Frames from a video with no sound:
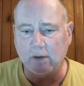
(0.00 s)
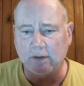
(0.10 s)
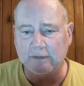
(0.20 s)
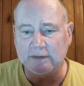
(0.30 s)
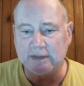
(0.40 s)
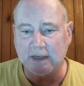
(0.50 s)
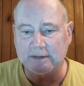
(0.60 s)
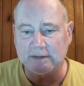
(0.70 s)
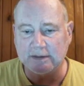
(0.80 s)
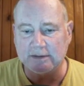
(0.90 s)
of these
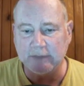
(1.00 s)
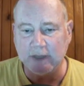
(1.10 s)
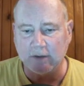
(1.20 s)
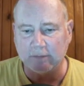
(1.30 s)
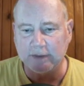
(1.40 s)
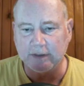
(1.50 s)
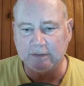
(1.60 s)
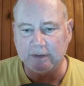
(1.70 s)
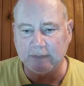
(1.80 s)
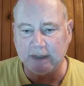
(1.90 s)
guys need some help, don't
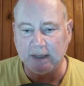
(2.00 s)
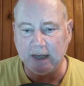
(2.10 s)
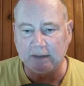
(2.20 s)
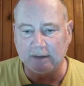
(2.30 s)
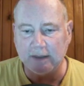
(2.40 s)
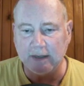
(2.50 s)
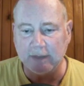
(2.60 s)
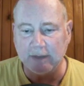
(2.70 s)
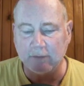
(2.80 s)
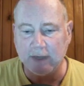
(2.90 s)
they? My God, look how
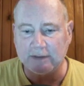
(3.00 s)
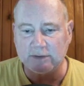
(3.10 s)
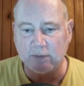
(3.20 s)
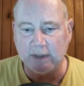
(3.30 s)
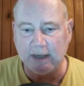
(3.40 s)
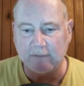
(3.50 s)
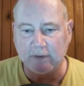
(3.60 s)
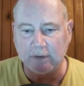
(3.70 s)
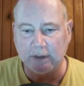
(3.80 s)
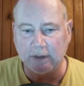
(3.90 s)
many reds we have
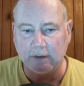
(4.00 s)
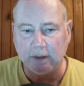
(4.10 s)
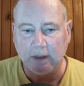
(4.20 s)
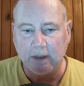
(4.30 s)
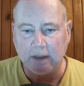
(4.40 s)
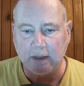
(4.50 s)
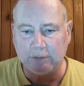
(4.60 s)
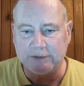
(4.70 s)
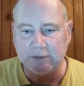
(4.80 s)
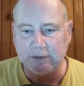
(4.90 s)
on here. I
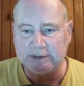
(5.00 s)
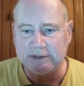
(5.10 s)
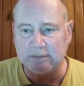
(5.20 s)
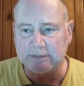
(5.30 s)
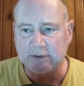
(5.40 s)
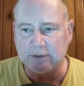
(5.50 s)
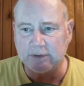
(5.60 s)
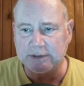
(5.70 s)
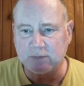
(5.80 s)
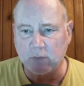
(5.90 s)
was doing some
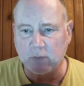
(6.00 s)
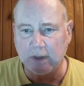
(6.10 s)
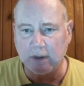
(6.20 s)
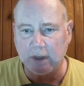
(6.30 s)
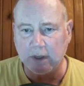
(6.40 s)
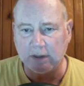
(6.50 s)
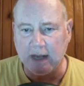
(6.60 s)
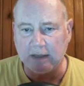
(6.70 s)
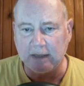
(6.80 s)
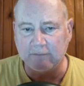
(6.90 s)
searches where a
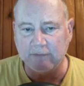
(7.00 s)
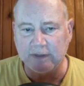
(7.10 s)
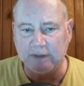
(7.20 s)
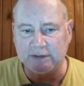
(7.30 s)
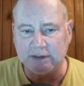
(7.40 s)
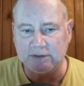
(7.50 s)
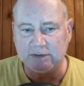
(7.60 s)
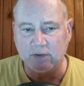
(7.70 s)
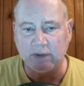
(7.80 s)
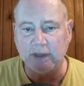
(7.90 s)
lot of this is
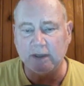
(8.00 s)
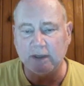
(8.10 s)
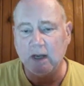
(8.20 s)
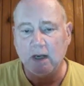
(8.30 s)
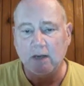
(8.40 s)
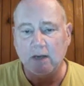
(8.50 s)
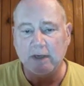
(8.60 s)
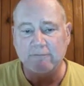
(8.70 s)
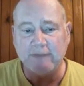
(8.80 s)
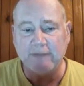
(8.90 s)
green, But
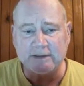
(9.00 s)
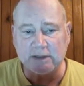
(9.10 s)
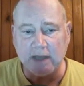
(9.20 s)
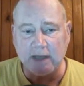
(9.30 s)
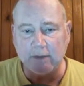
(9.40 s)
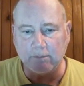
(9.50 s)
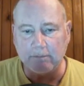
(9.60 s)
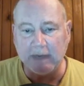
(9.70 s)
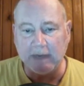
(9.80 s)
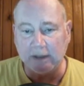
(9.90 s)
if that's like
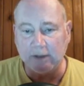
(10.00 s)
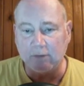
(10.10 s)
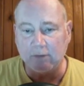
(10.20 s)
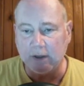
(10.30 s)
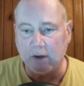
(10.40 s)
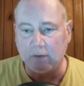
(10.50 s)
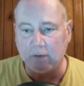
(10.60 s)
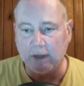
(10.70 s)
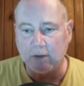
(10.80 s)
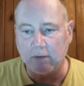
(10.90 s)
mainly green all the
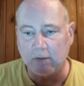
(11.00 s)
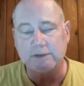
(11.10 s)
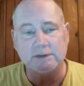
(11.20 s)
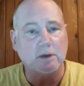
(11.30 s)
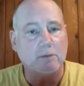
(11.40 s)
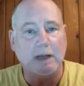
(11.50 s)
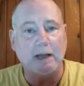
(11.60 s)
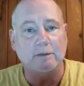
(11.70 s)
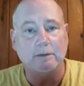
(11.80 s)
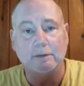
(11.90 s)
way across, don't
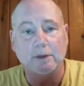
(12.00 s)
bother.